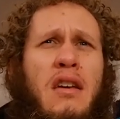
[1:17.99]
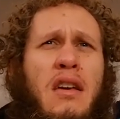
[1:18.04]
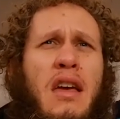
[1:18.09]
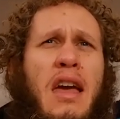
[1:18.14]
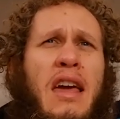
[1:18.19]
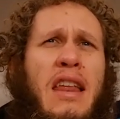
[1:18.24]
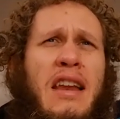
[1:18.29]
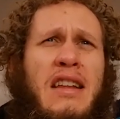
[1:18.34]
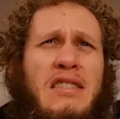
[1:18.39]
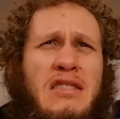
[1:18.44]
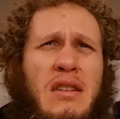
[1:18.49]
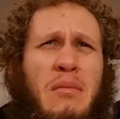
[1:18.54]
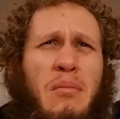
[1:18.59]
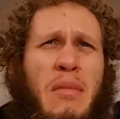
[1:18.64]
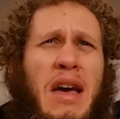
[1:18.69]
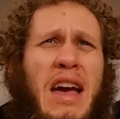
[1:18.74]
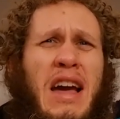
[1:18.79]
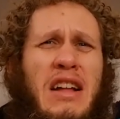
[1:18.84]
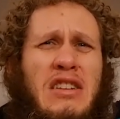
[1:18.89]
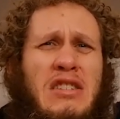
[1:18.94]
and he doesn't
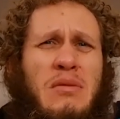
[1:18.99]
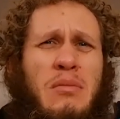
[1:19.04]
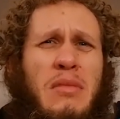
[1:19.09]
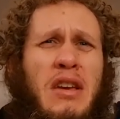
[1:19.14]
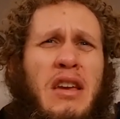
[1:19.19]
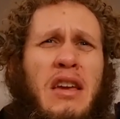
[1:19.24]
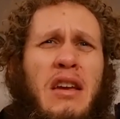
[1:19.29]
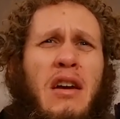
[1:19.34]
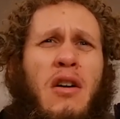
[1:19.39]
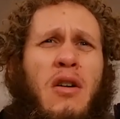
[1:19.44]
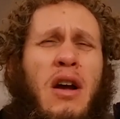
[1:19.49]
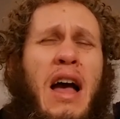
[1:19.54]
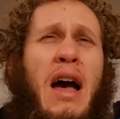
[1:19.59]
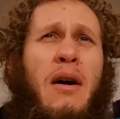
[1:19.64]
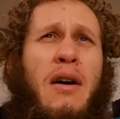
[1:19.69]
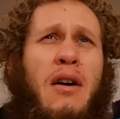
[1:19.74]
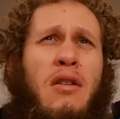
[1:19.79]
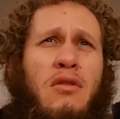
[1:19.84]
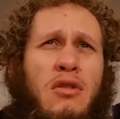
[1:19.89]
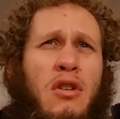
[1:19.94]
match me or how
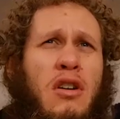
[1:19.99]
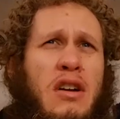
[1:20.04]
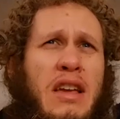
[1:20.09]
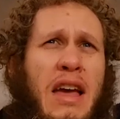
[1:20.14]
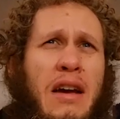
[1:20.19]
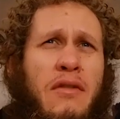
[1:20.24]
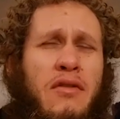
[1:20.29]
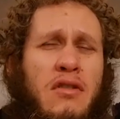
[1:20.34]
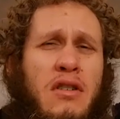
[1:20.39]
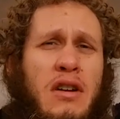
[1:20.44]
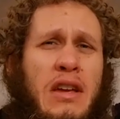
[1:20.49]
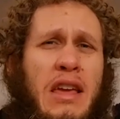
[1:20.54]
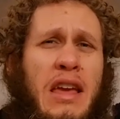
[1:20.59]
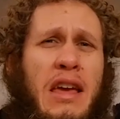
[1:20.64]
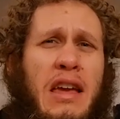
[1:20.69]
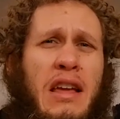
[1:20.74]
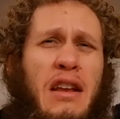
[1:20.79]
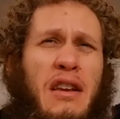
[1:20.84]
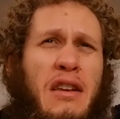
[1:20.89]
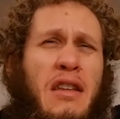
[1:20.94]
I'll look ever
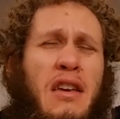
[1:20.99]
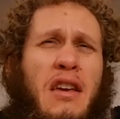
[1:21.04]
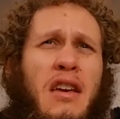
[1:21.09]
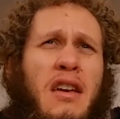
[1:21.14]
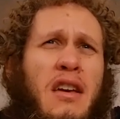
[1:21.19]
again.